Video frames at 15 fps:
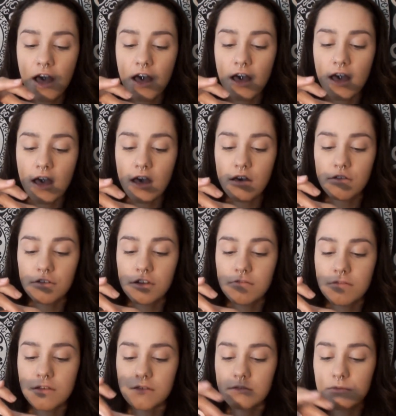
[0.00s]
out
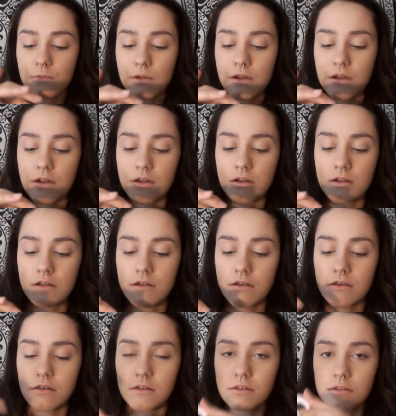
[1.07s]
of this
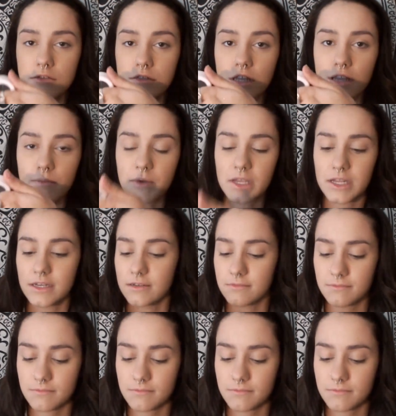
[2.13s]
world. I mean,